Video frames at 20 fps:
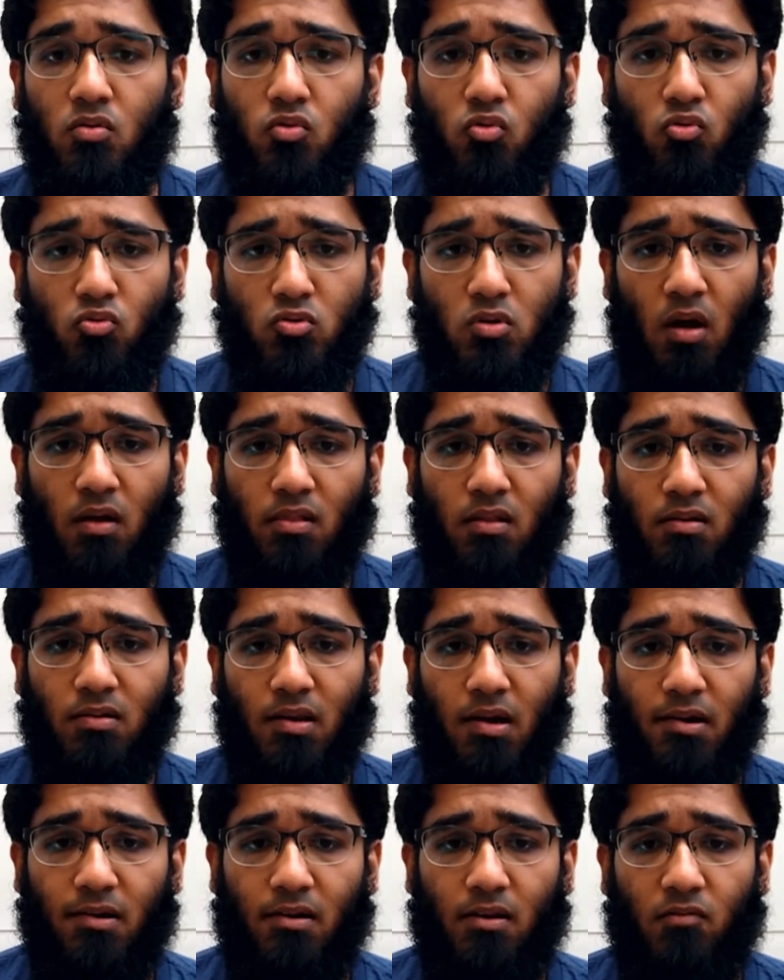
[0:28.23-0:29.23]

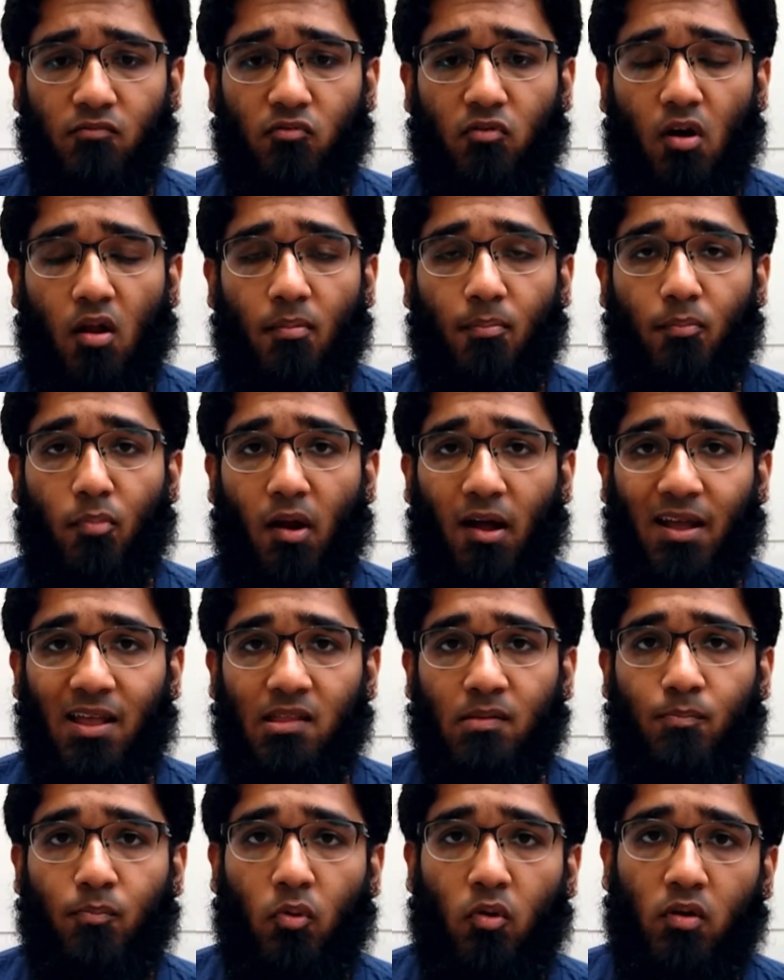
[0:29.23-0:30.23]
2013 for a
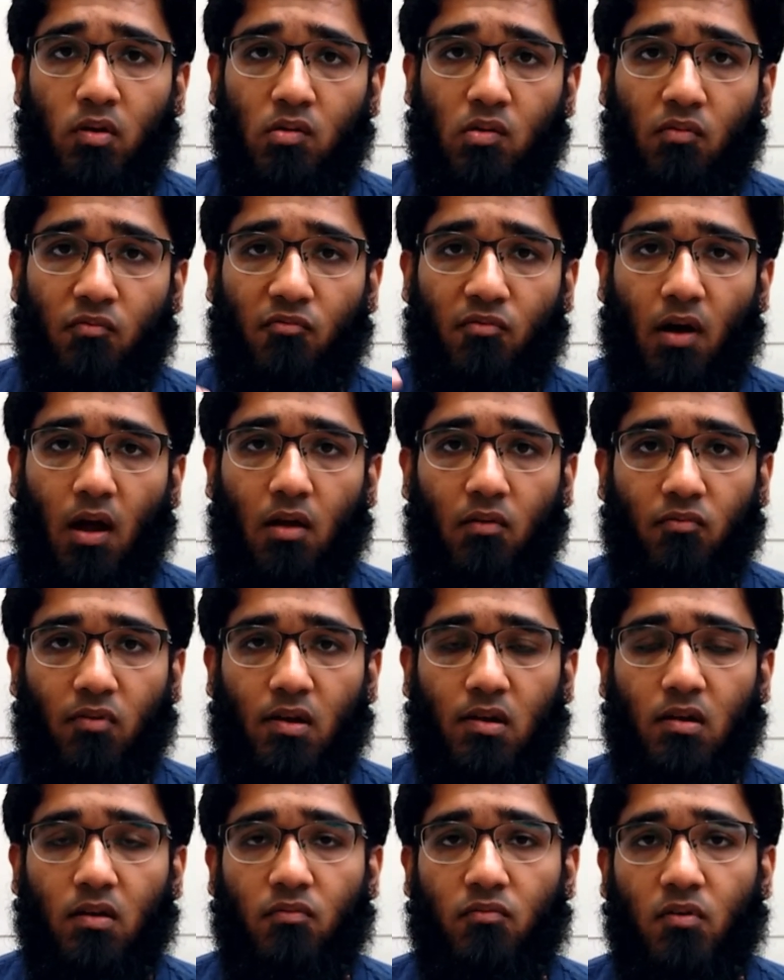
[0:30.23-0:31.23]
price point of
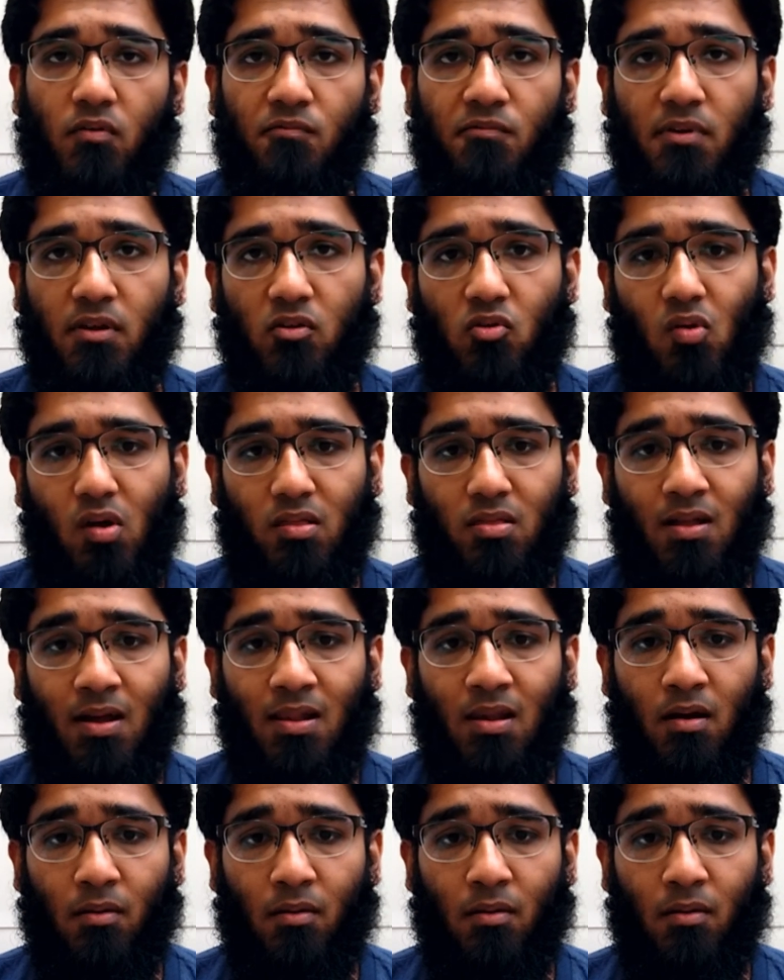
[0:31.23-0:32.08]
$550 US,